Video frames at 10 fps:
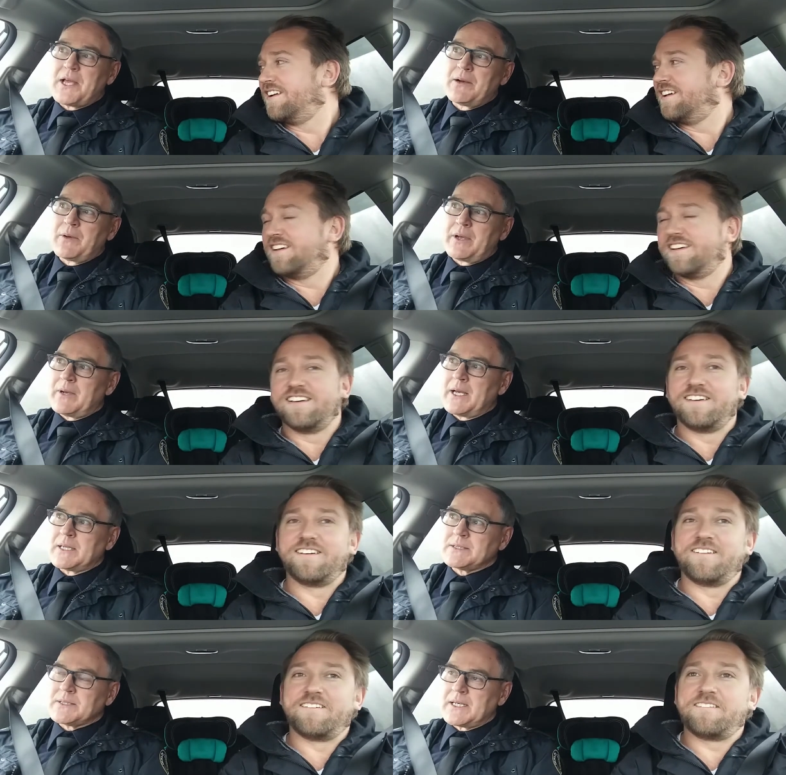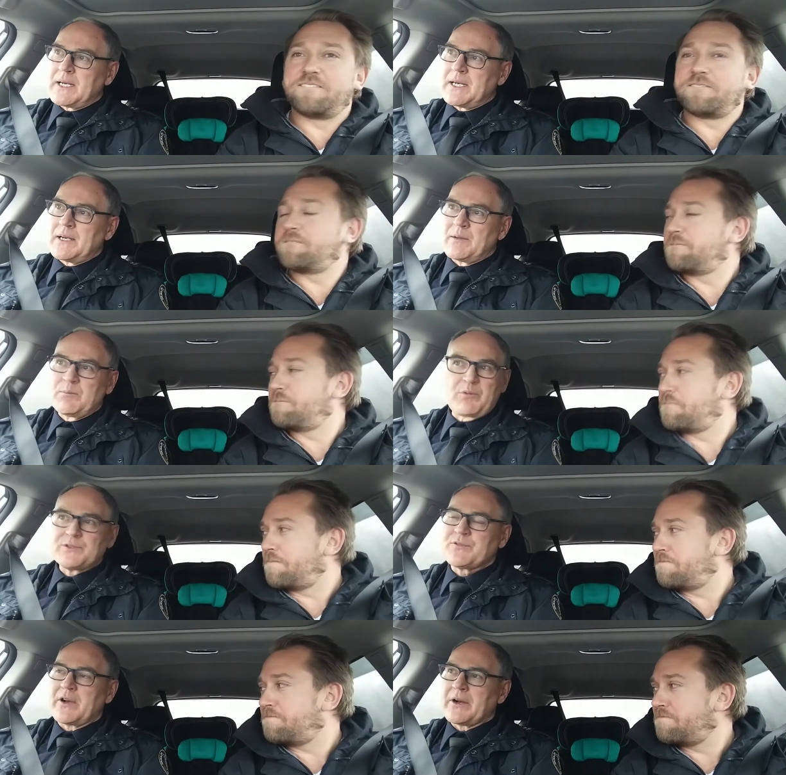Speaker 1: yeah. We, we had uh,
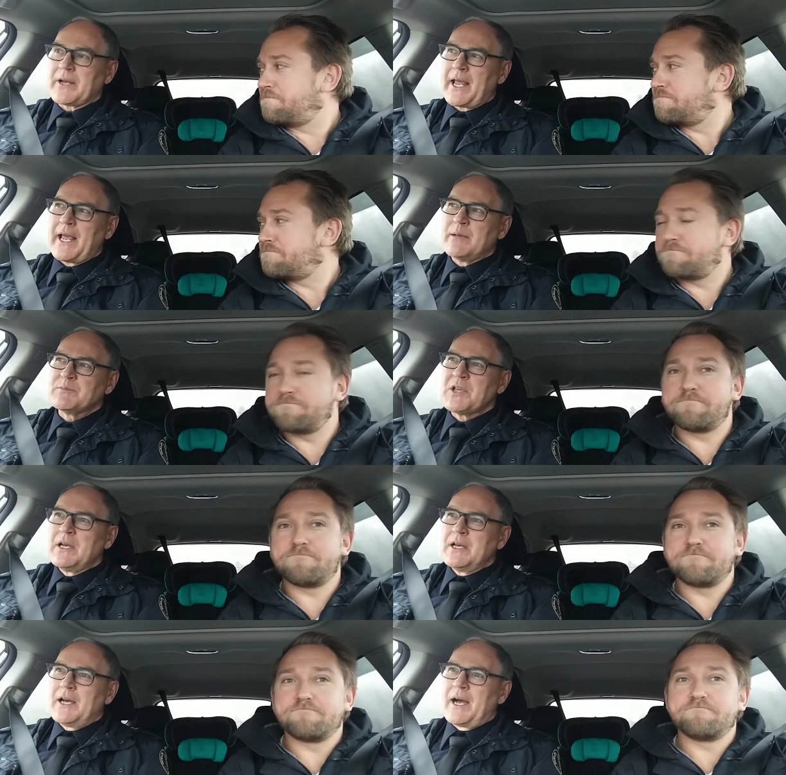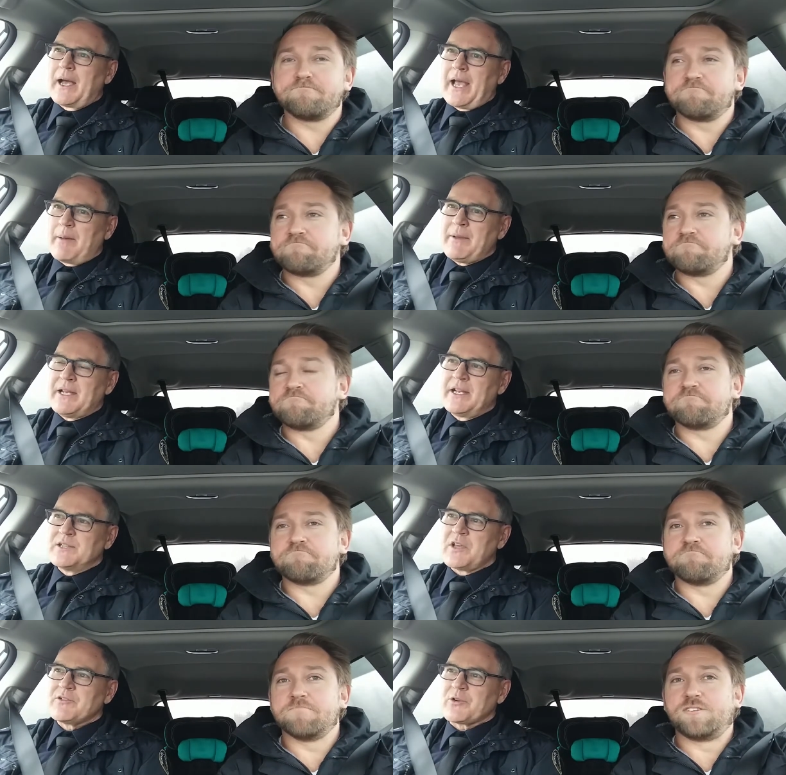police fire games. Uh, I mean, it
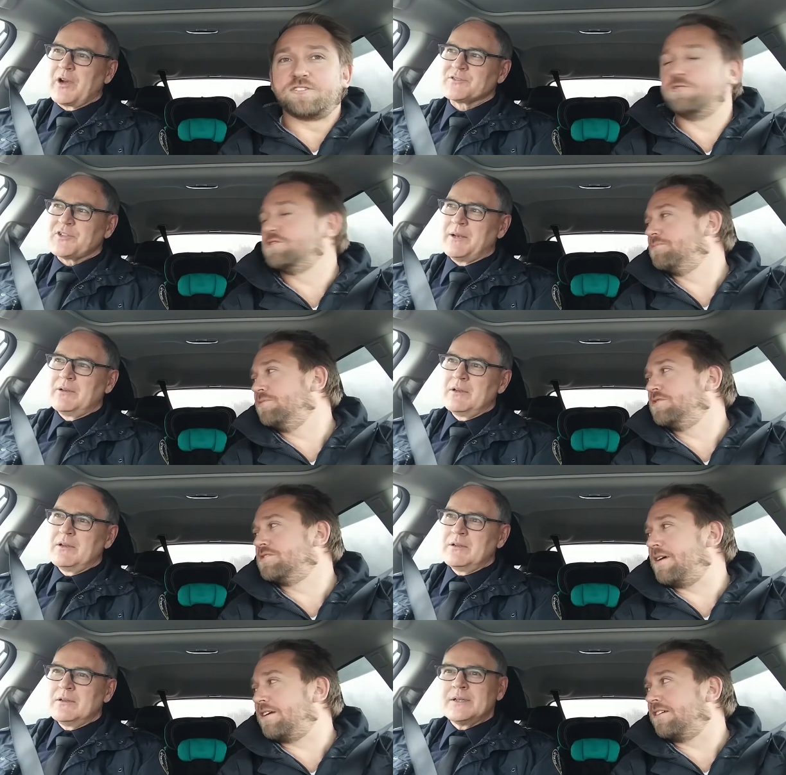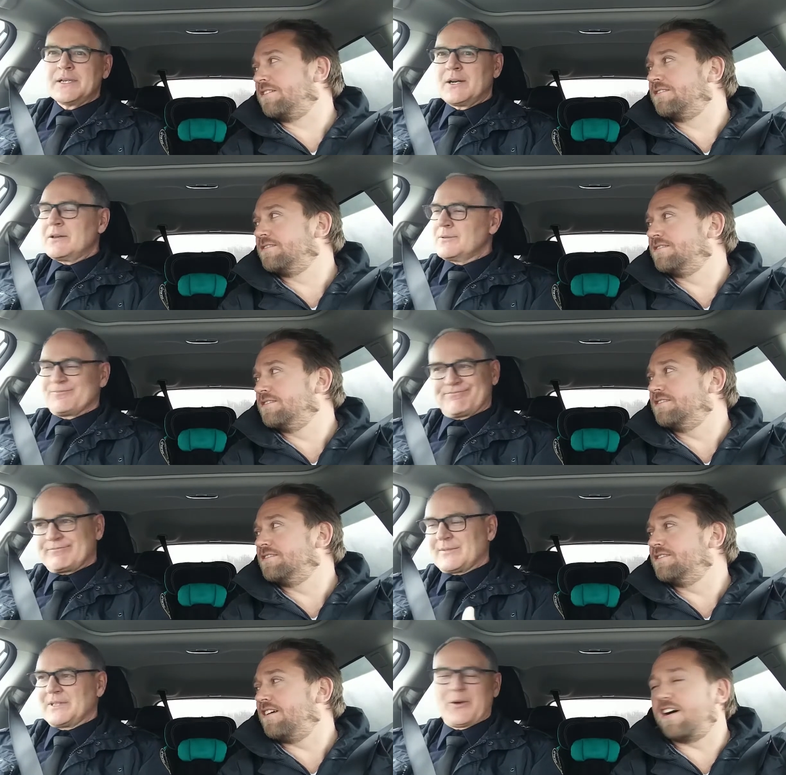is interesting. So who's, the, who's the better
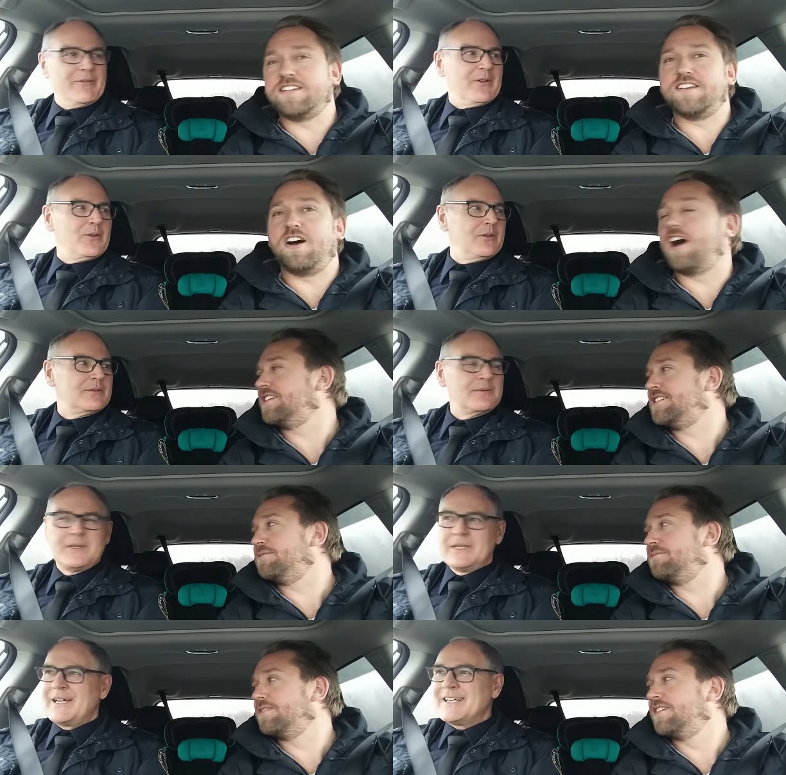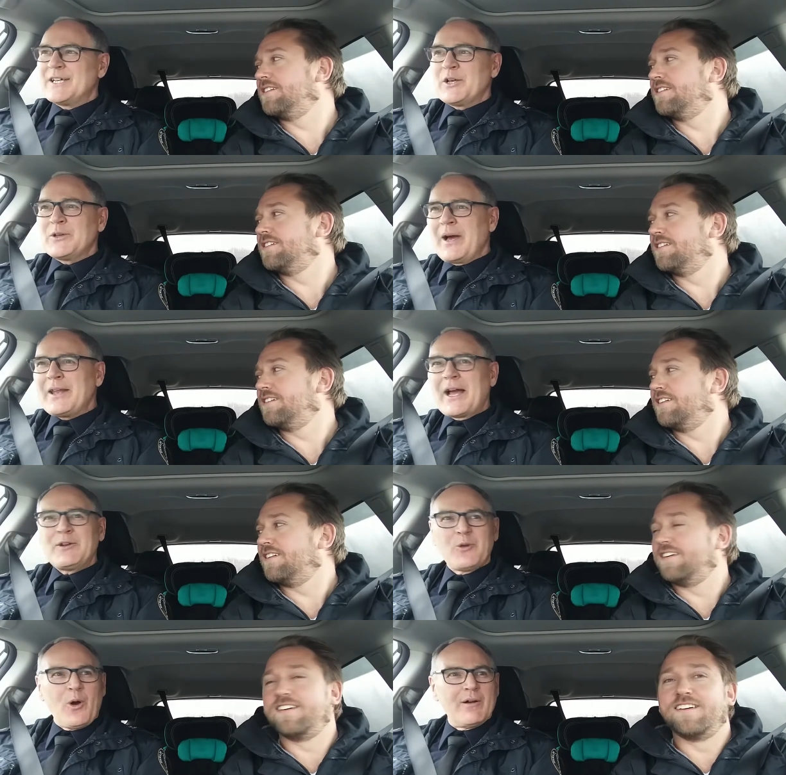hockey, even, hockey, team? You know, I don't, I
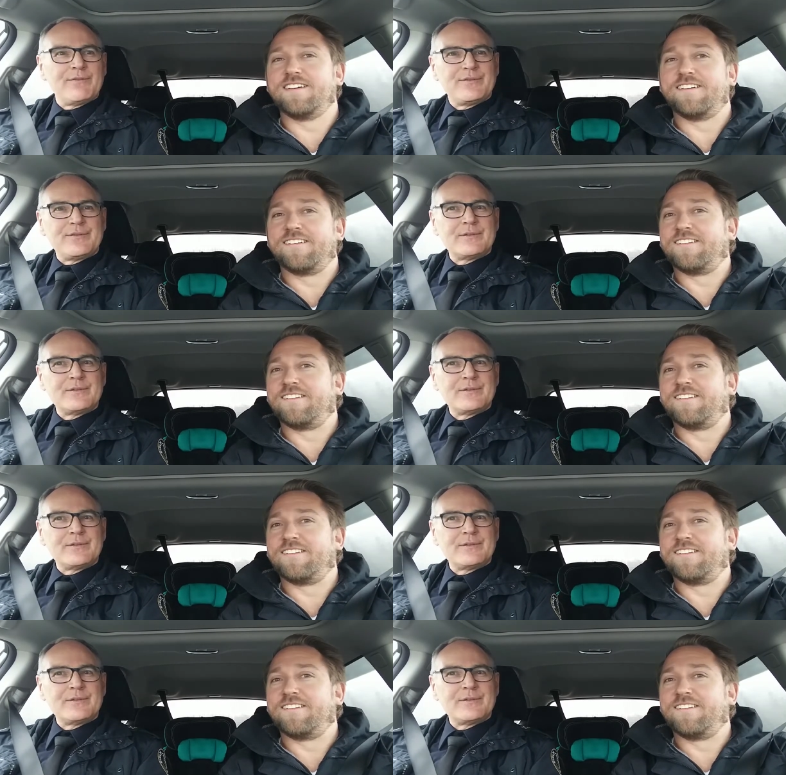don't, know if